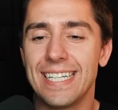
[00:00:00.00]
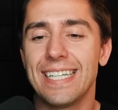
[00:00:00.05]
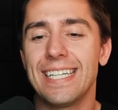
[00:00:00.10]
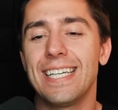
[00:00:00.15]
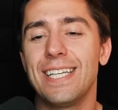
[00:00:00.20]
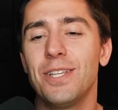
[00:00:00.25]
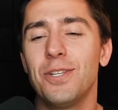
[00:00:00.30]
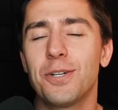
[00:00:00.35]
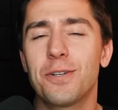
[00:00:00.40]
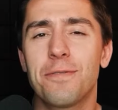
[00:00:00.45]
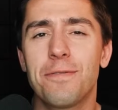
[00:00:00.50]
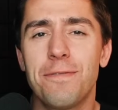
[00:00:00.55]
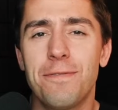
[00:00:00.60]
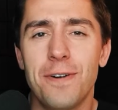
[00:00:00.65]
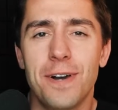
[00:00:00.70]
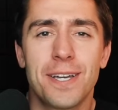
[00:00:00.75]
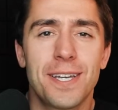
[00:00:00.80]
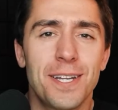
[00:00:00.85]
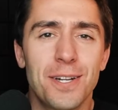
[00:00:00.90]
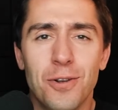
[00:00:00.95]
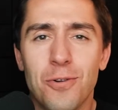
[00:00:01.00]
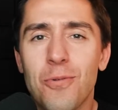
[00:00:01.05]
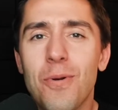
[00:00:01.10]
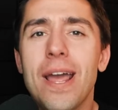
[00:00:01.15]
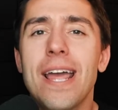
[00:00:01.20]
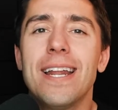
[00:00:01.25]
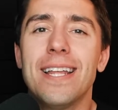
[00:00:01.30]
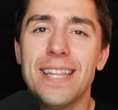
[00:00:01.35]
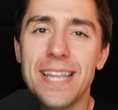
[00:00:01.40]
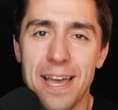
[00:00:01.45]
He looked fucking
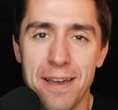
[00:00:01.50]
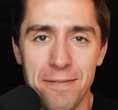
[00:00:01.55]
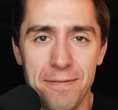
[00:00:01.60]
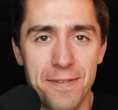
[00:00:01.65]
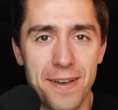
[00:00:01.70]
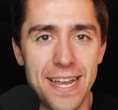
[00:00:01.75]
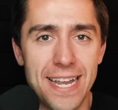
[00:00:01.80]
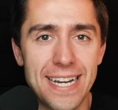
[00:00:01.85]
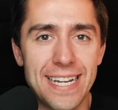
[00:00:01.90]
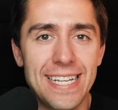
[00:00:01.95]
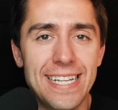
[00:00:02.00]
great in that fight.